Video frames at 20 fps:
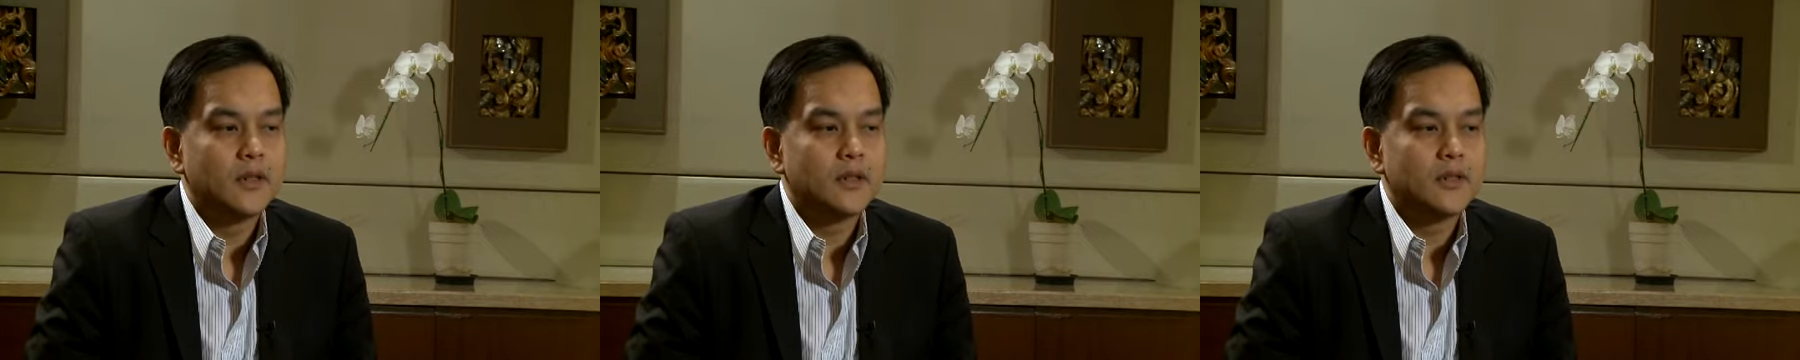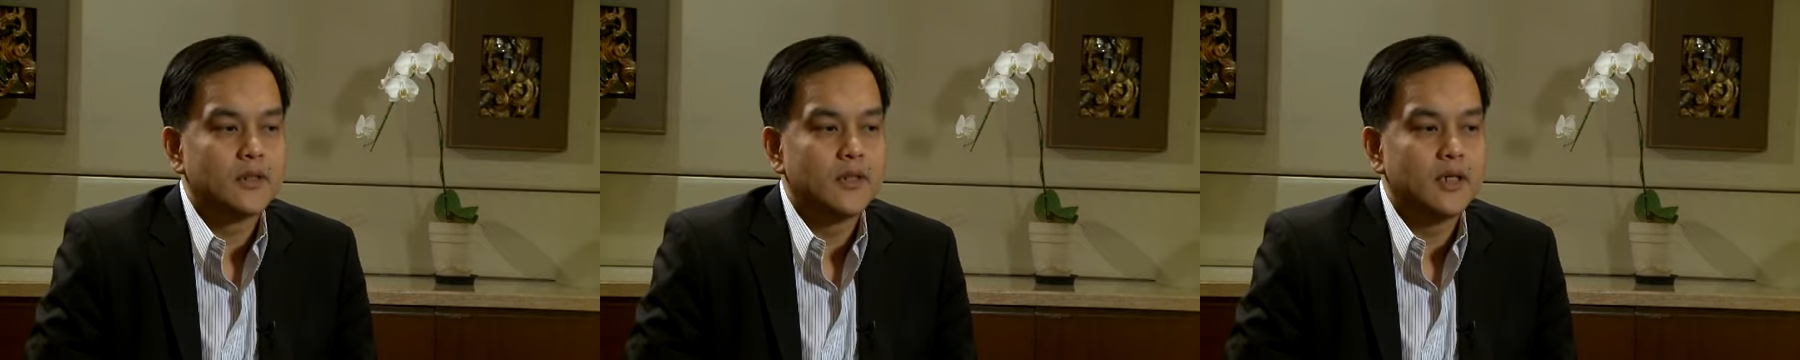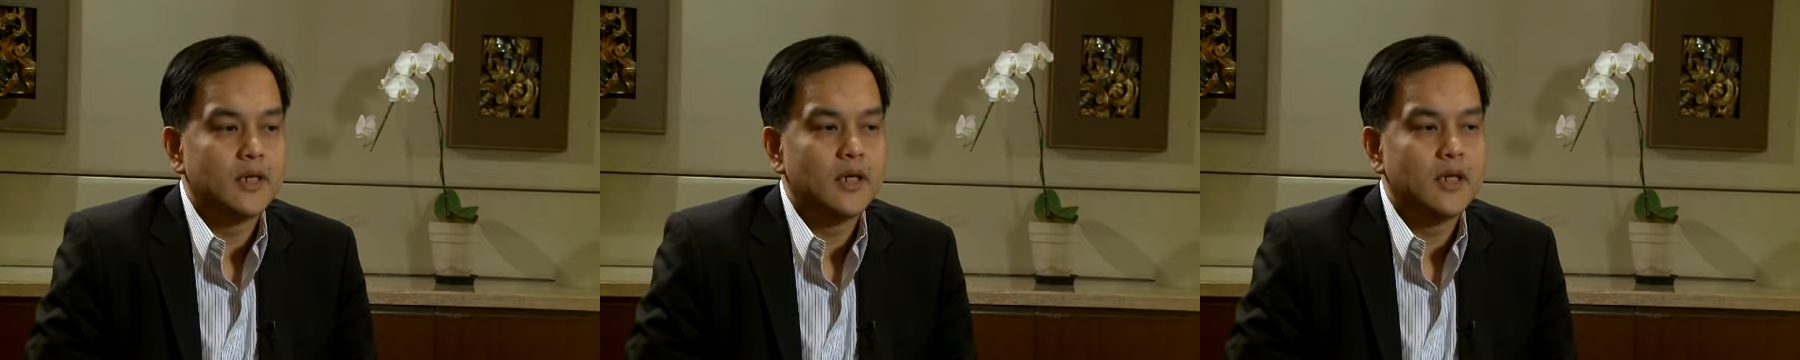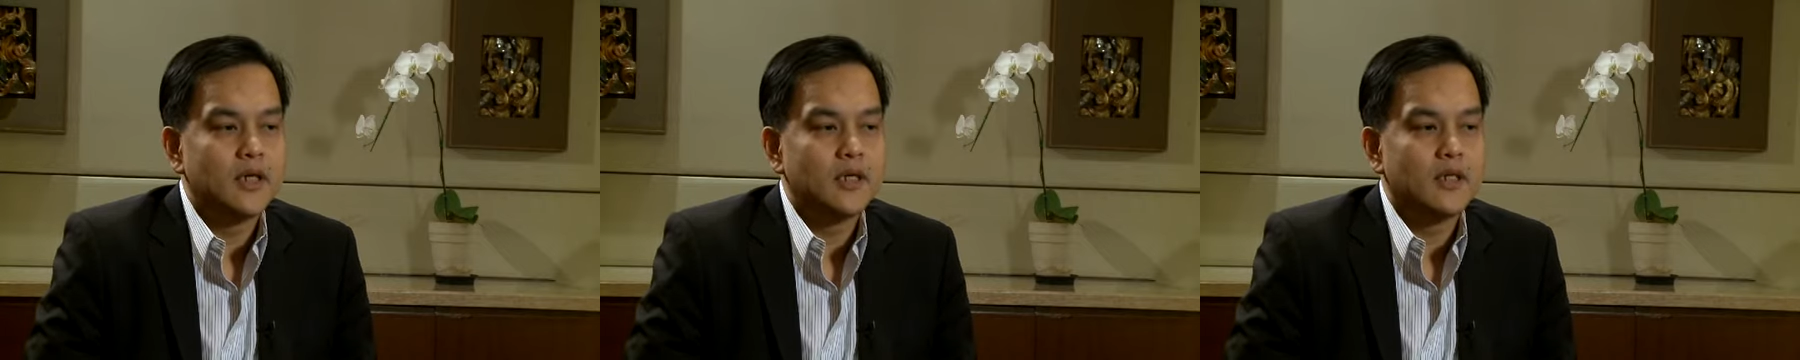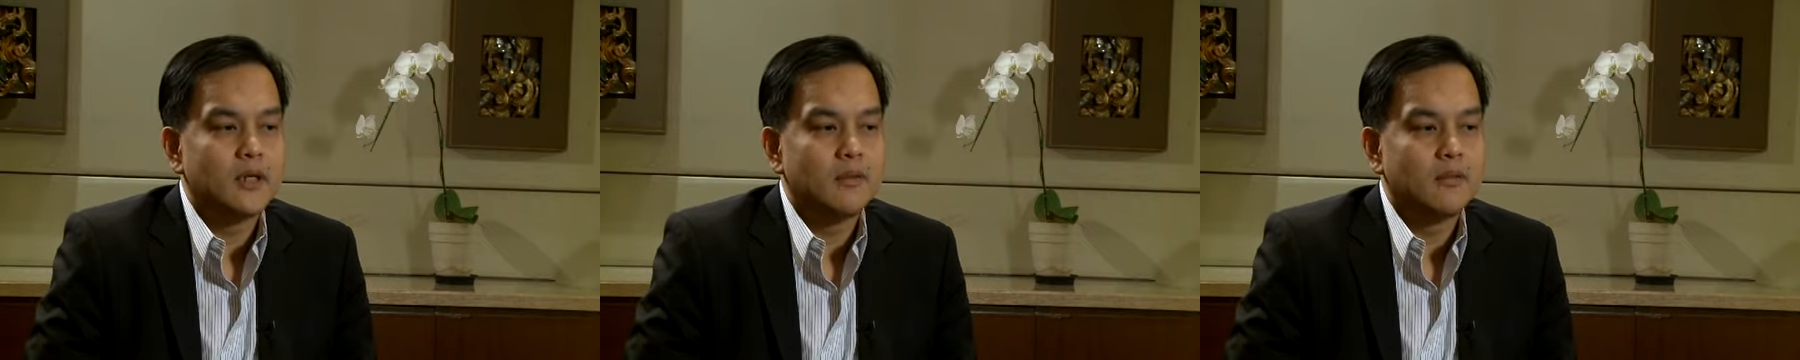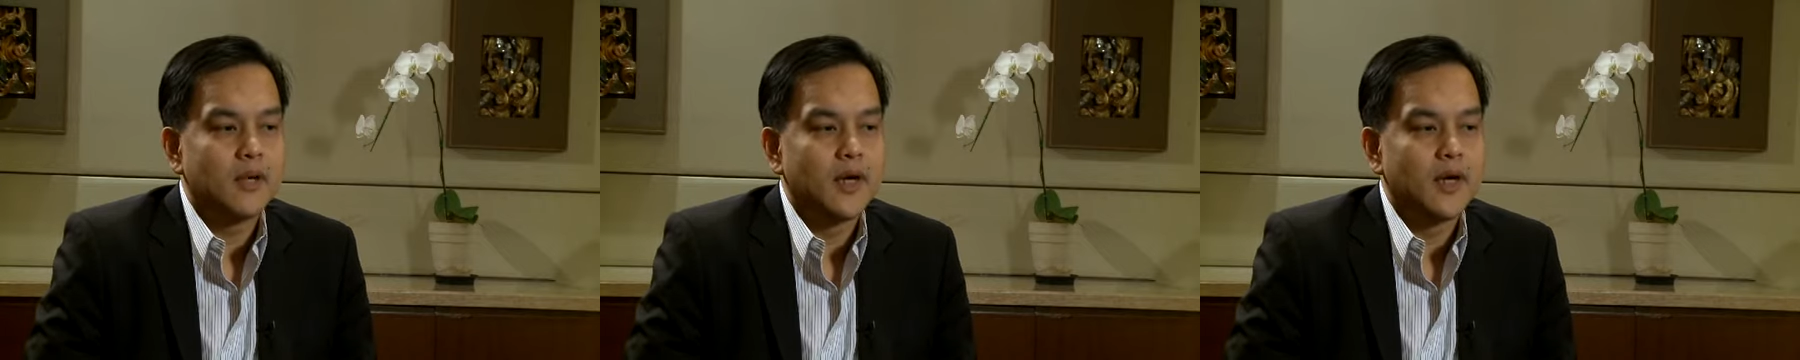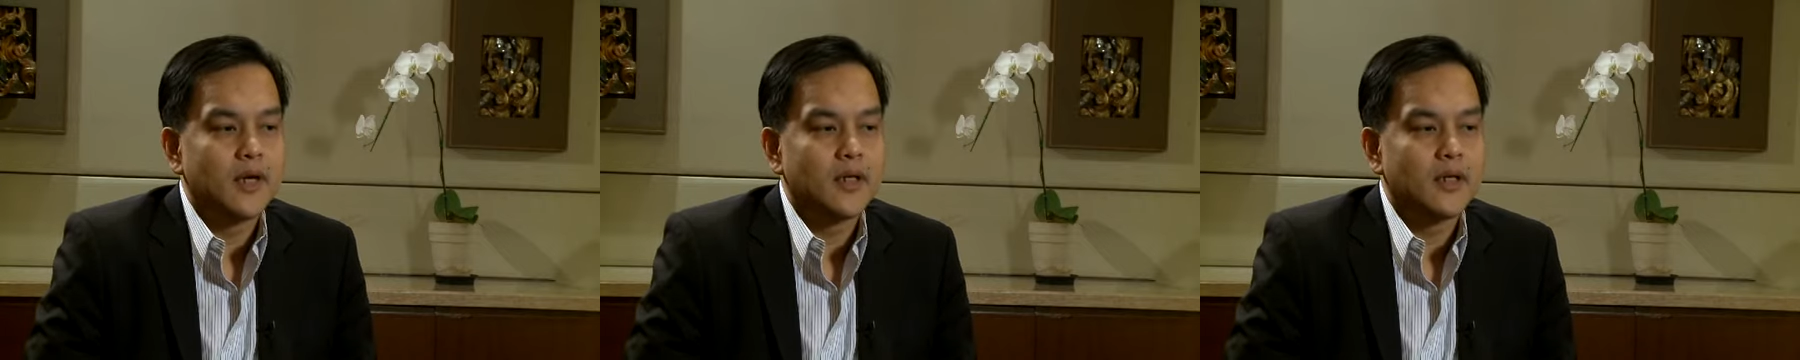seeing in the
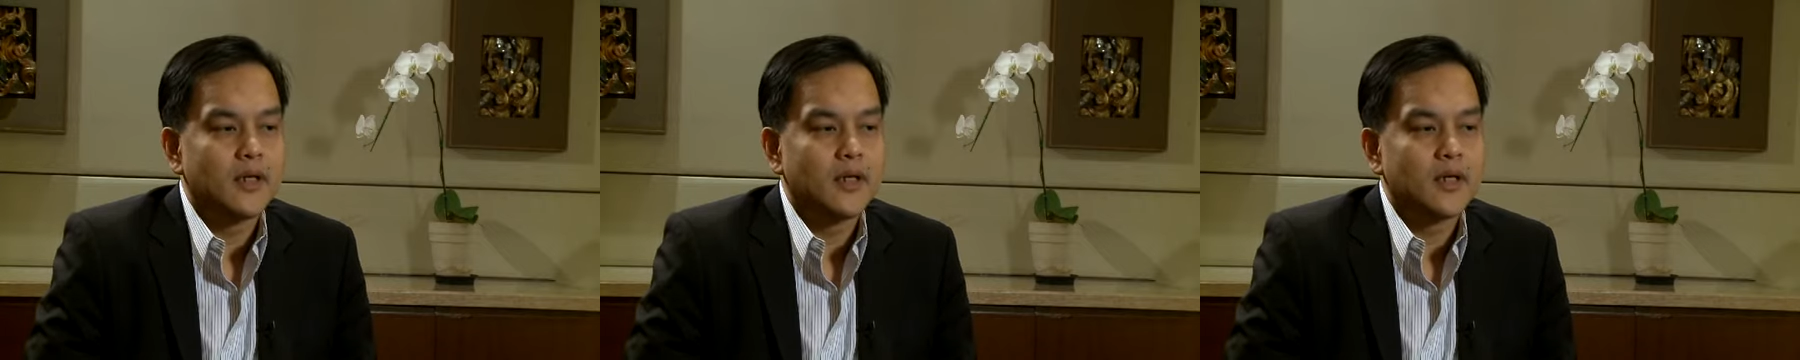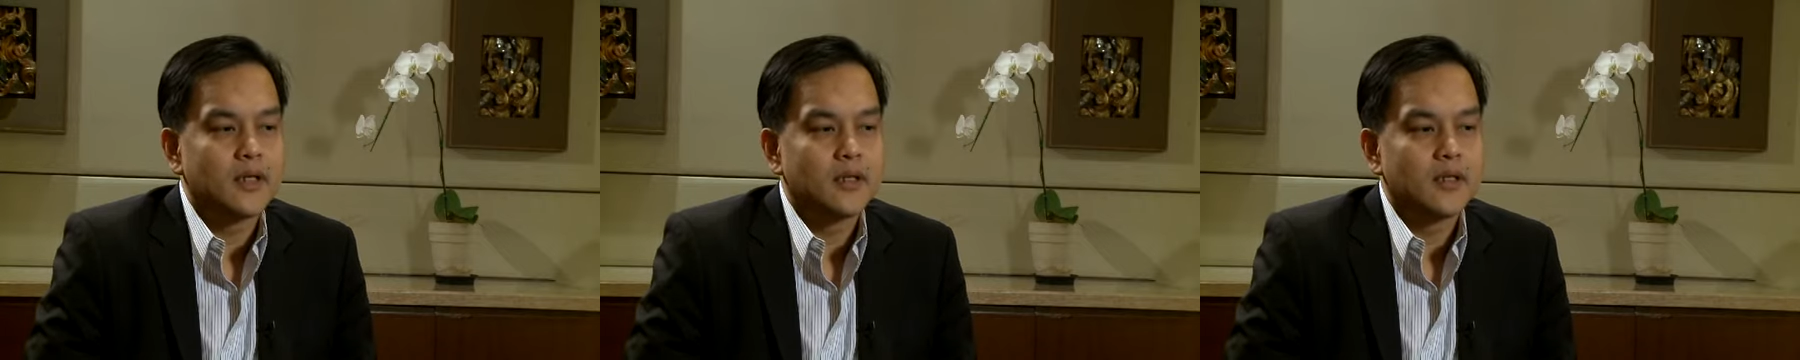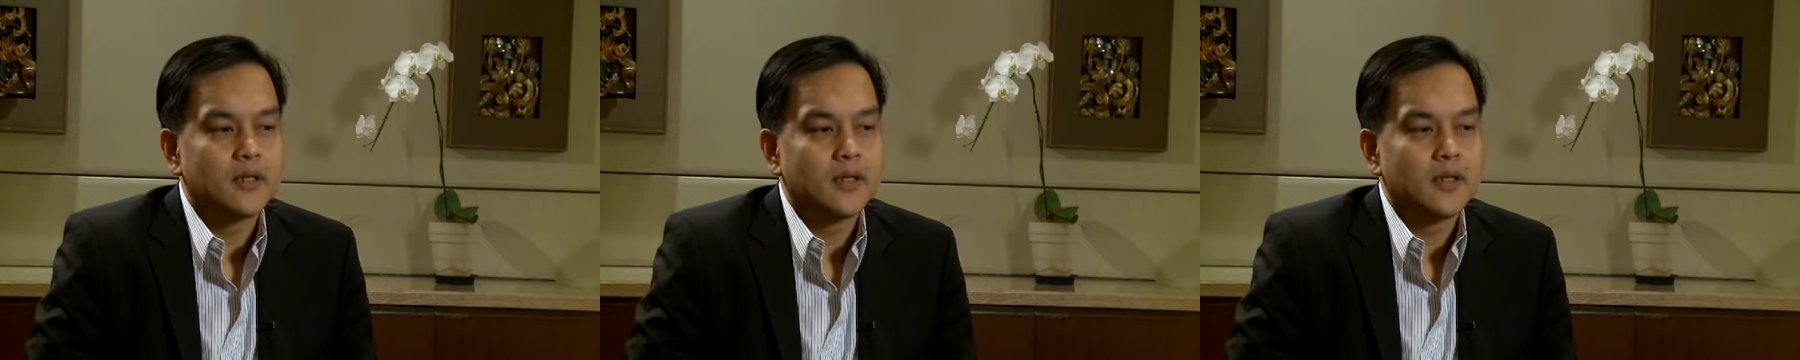market